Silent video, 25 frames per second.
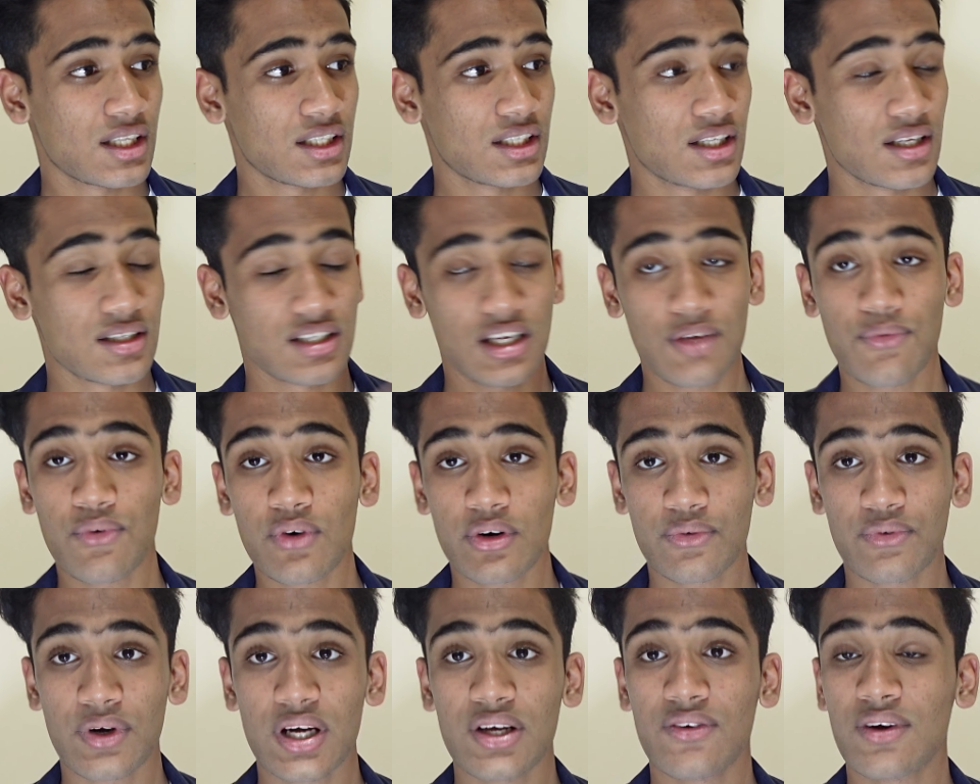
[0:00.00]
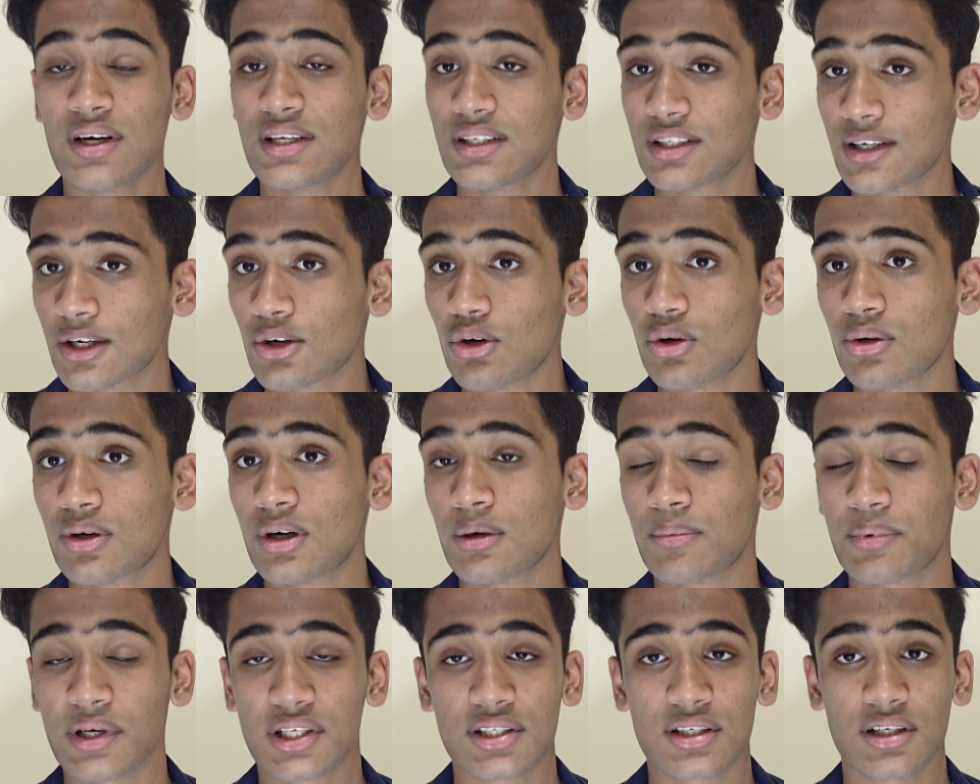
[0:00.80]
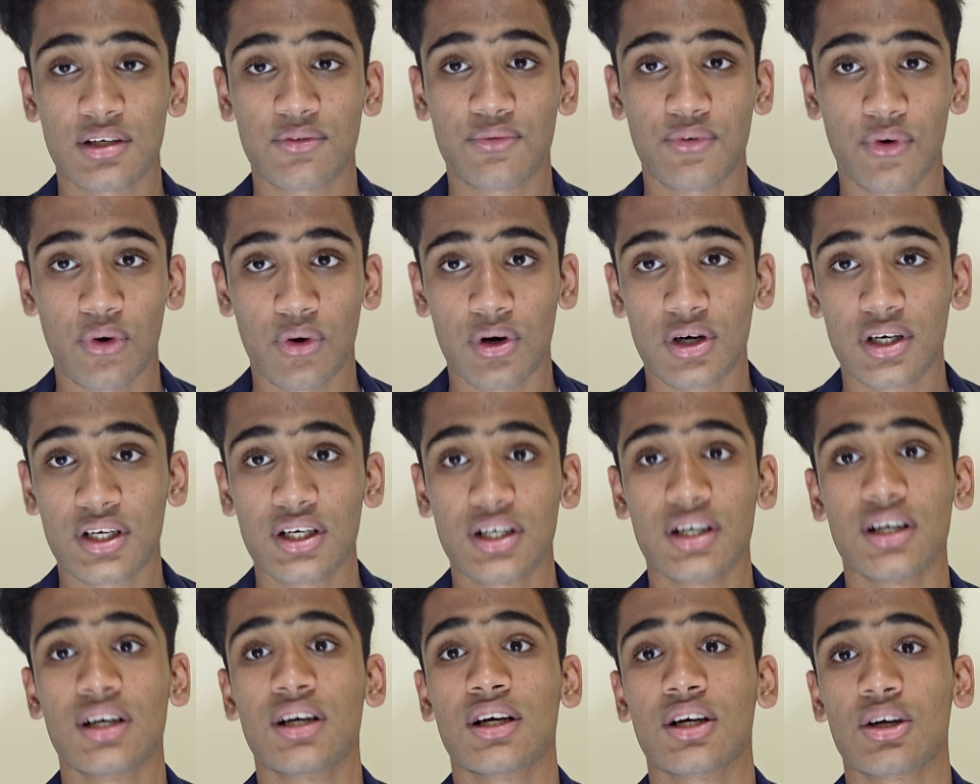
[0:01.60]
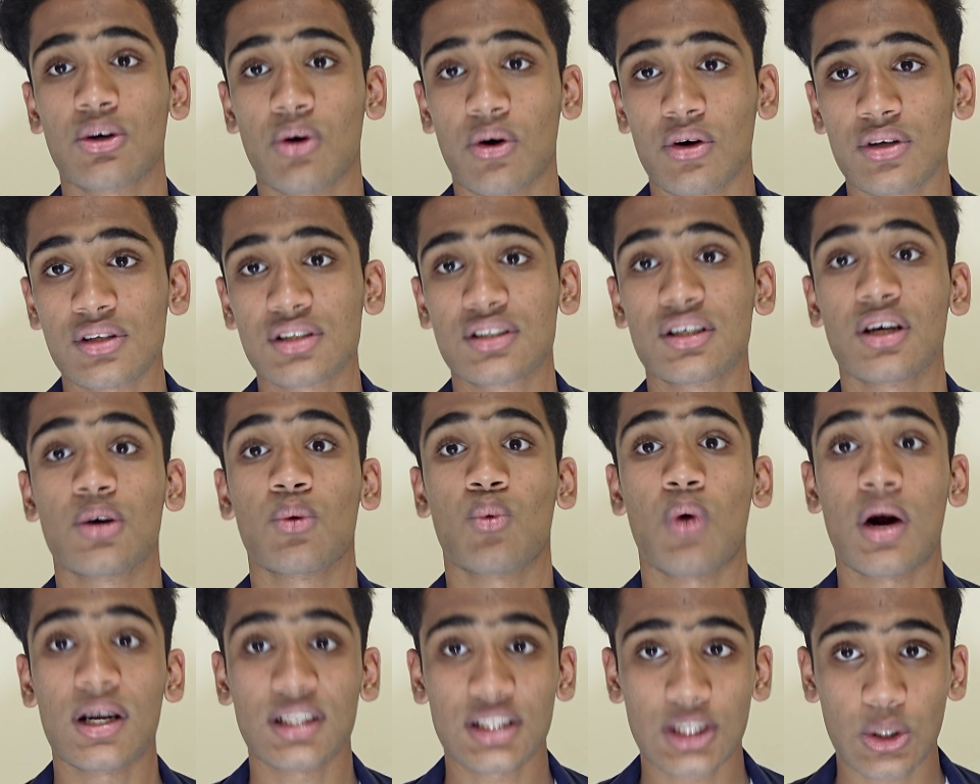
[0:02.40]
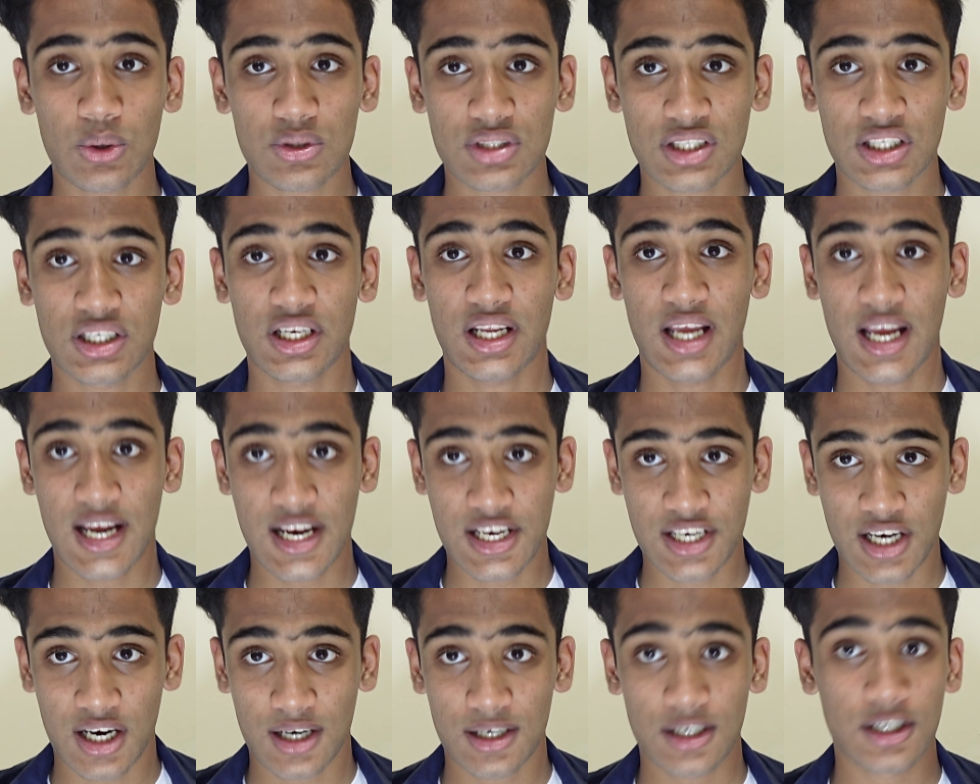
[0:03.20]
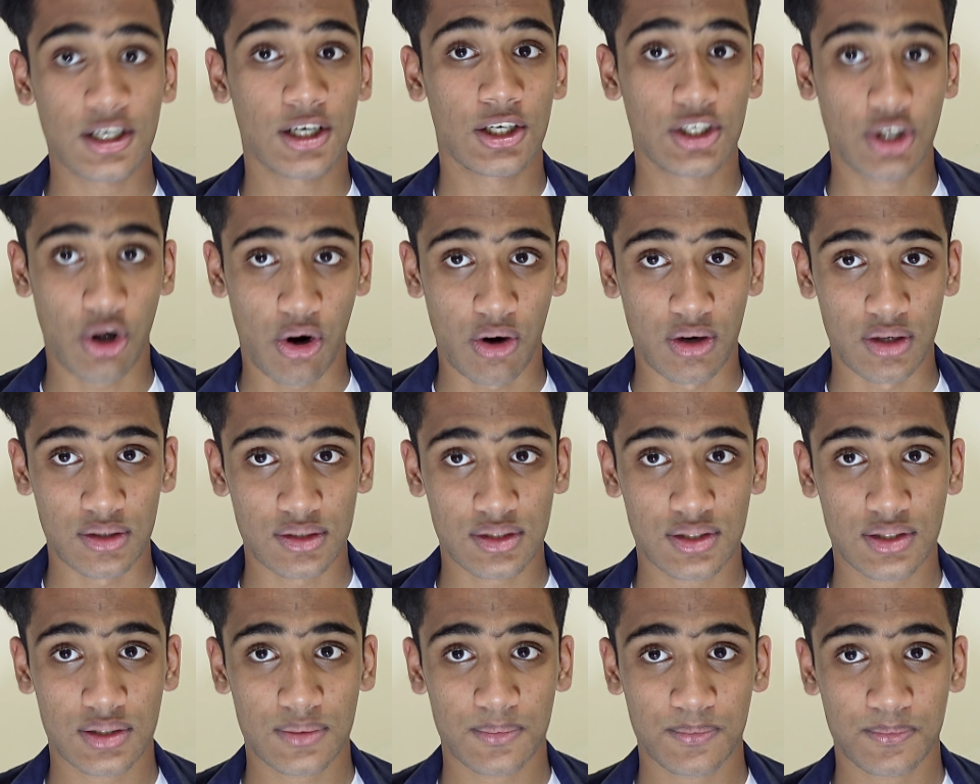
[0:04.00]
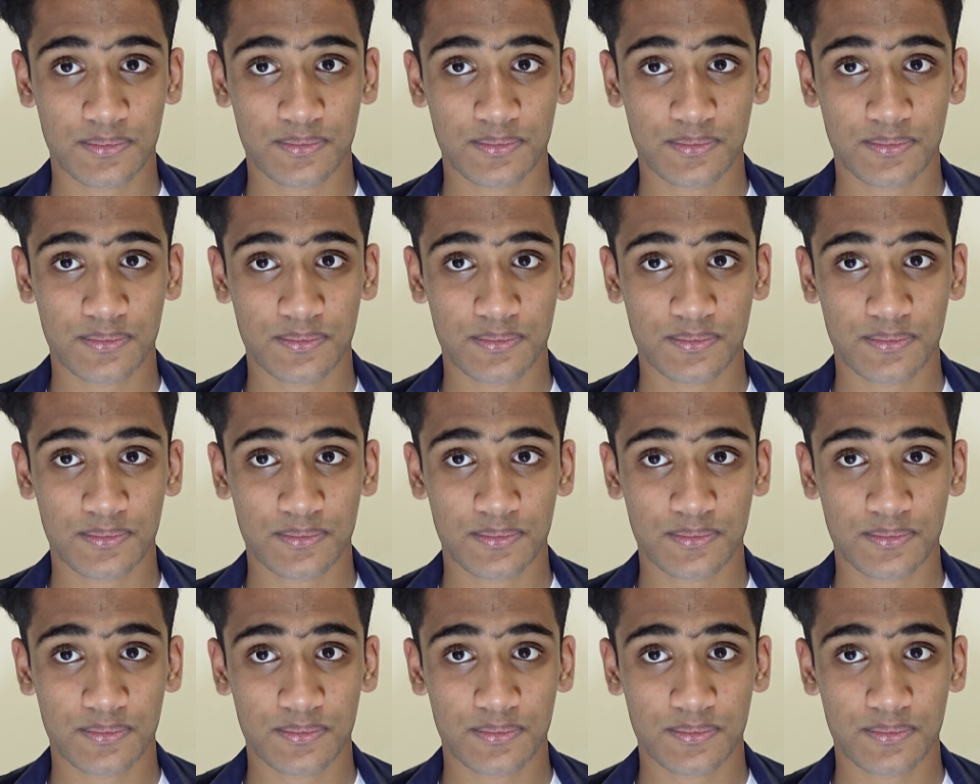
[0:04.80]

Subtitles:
The Z Fold 5 and the Google Pixel Fold cost $1,800.